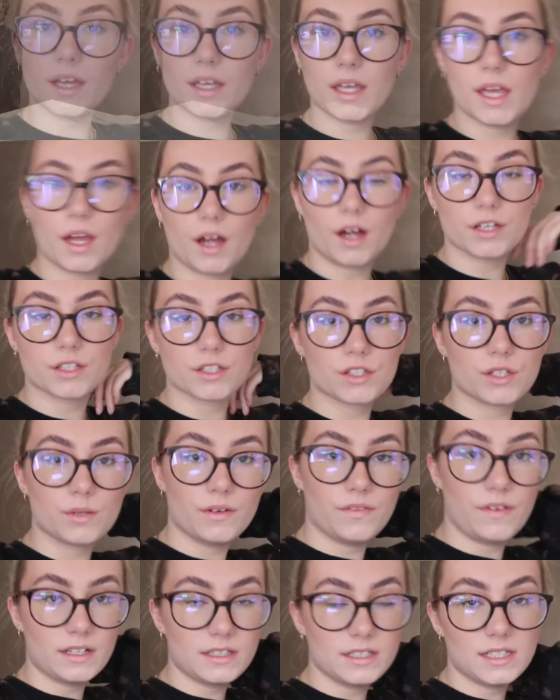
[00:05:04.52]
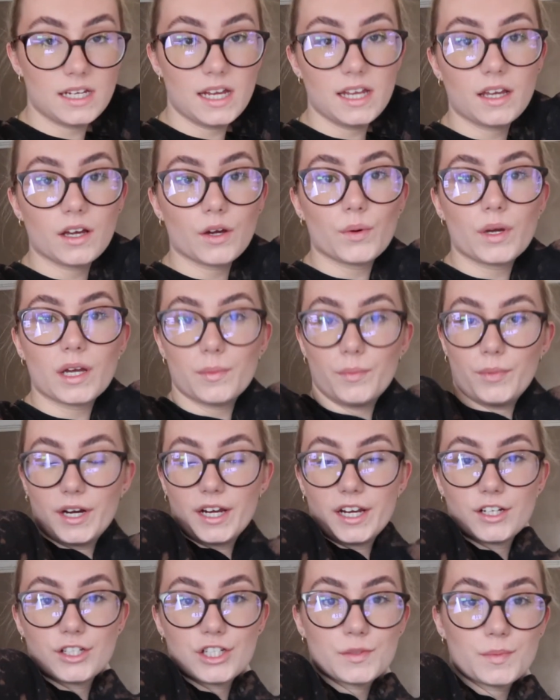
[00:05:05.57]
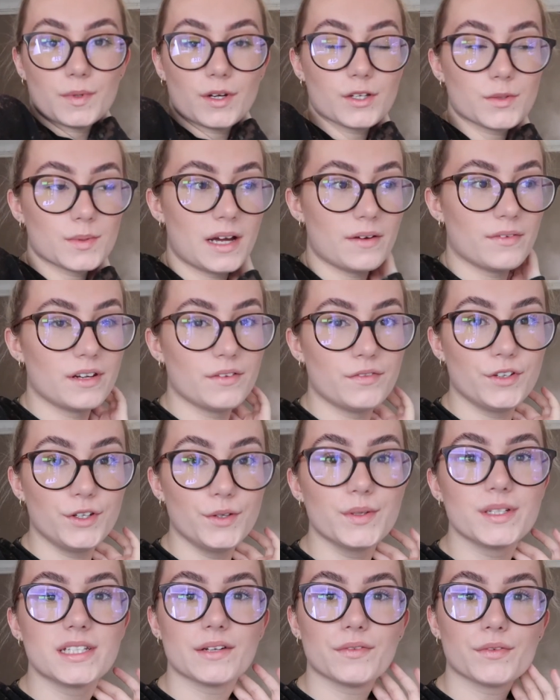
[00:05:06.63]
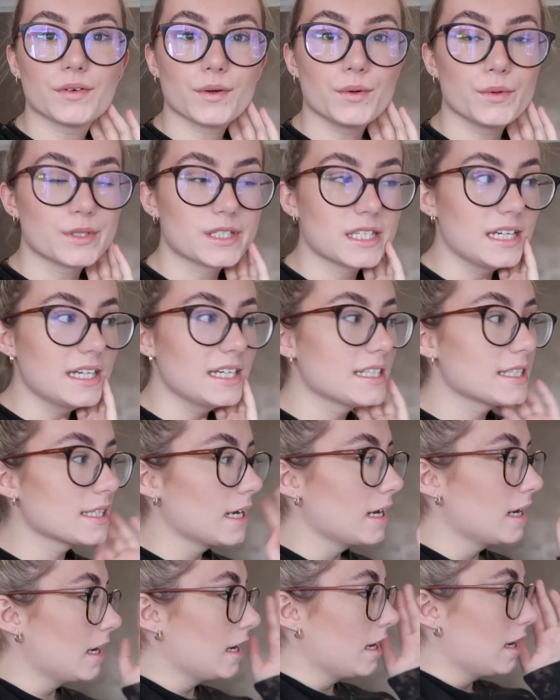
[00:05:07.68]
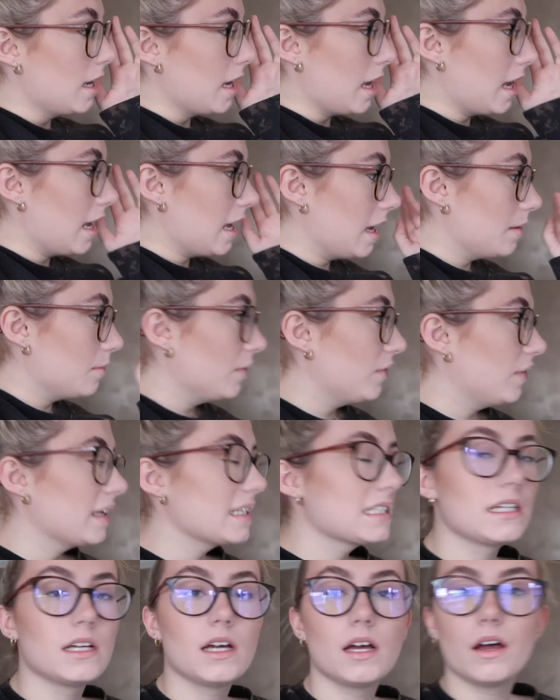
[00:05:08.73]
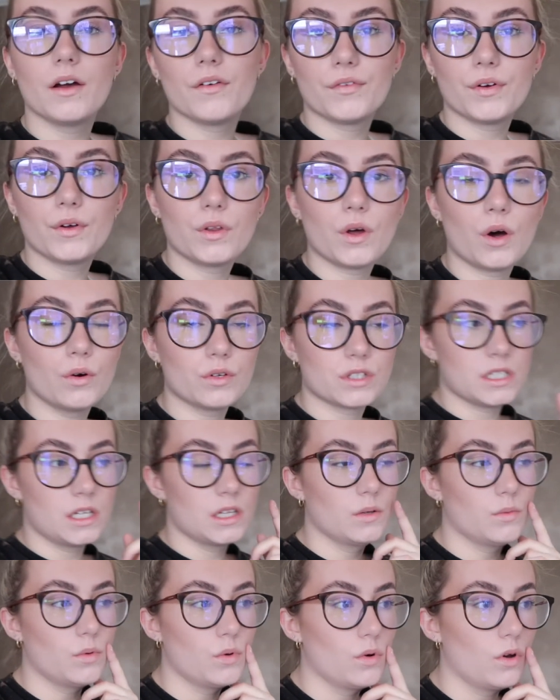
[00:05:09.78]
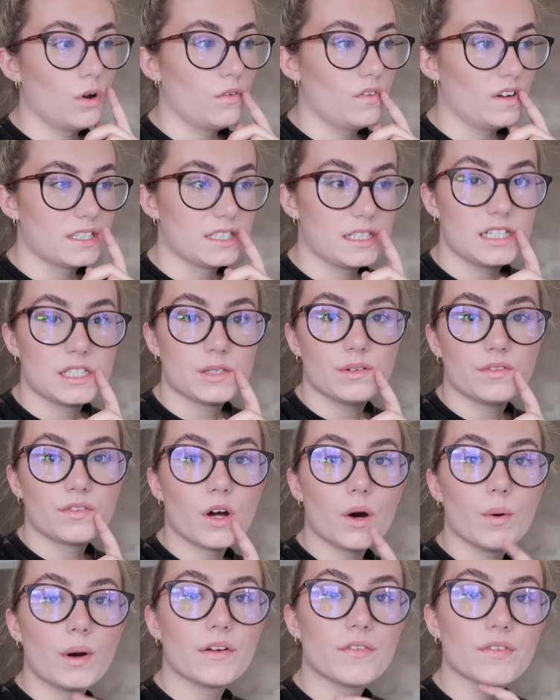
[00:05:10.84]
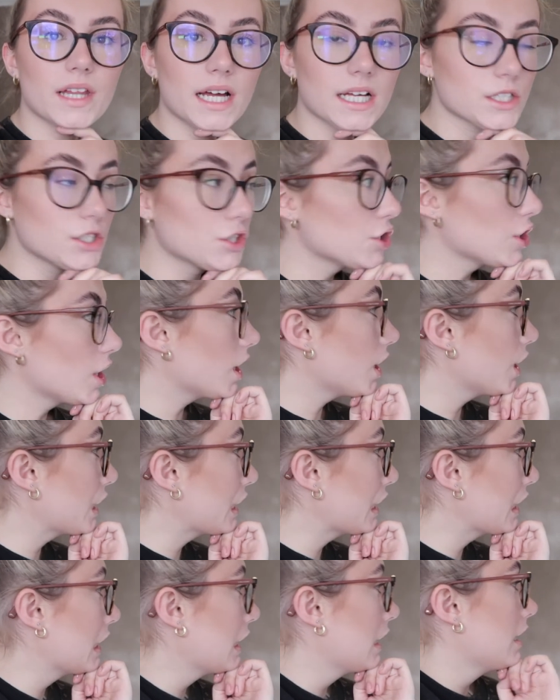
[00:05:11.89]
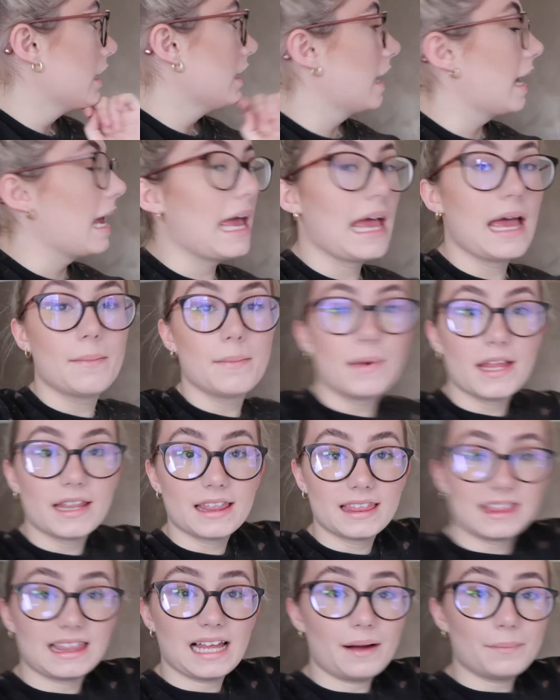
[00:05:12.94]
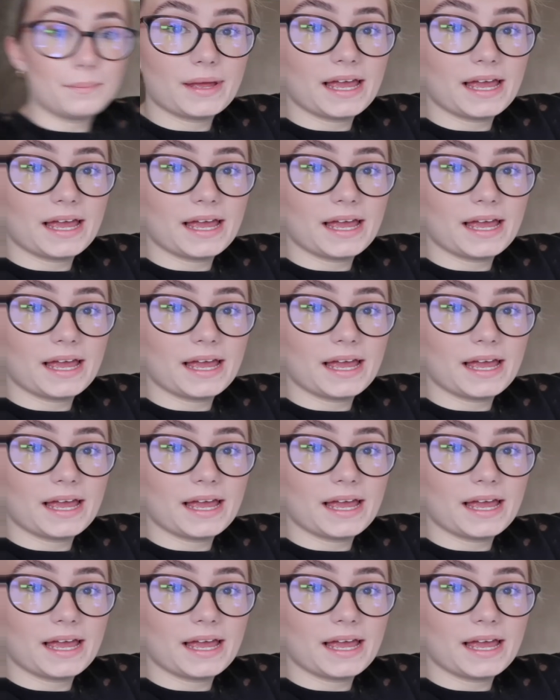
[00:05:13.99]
Okay guys, so we've had to take a quick break just because we're having a few difficulties. We've had to fill the holes in the wall, obviously, so we've got to wait for that to dry. That